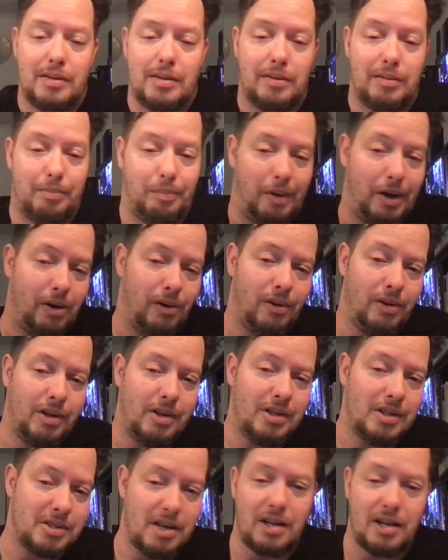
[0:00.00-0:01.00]
Maryland
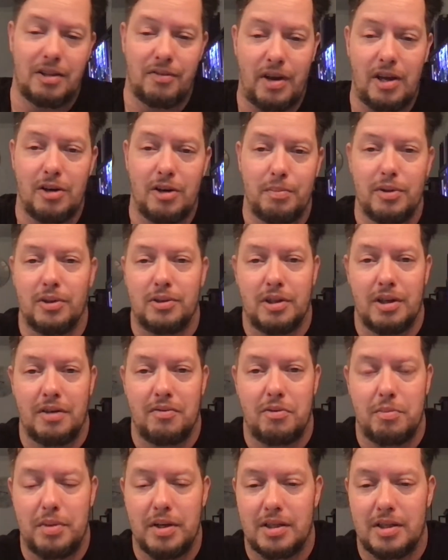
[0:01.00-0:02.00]
is like the Vanderbilt of
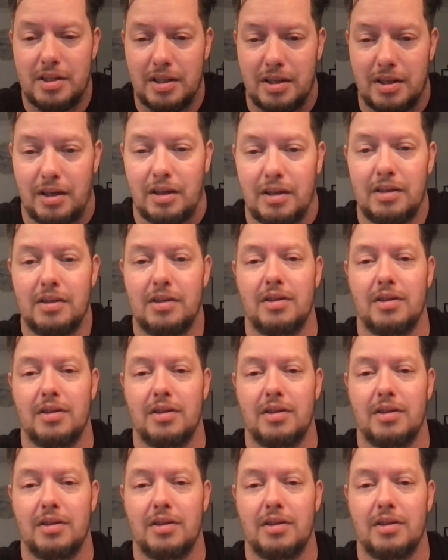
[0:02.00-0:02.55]
the Big Ten.